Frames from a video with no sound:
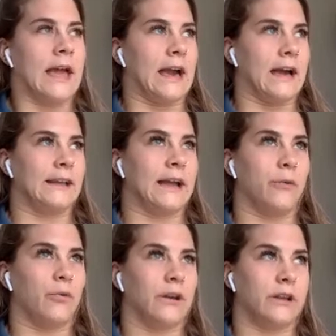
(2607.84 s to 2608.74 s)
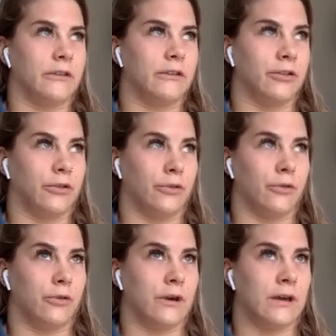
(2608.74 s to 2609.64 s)
And I wanted
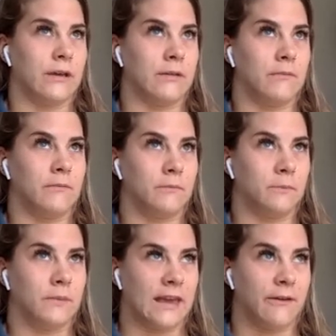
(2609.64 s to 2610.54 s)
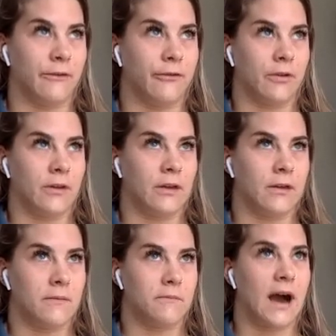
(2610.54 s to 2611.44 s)
to give
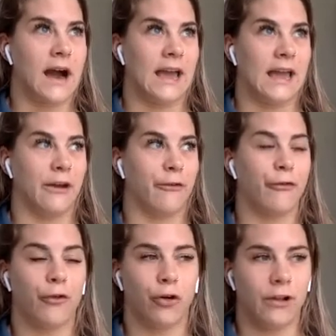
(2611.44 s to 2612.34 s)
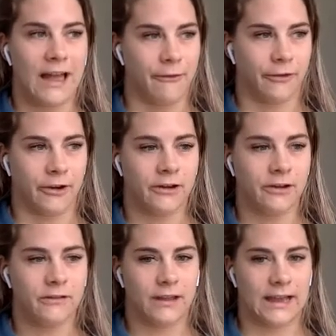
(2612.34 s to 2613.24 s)
my full effort,
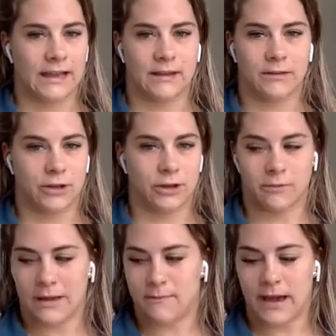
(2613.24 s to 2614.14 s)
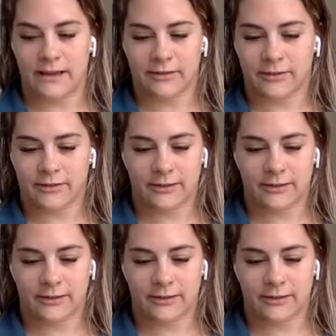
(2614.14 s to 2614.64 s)
like, you know, my best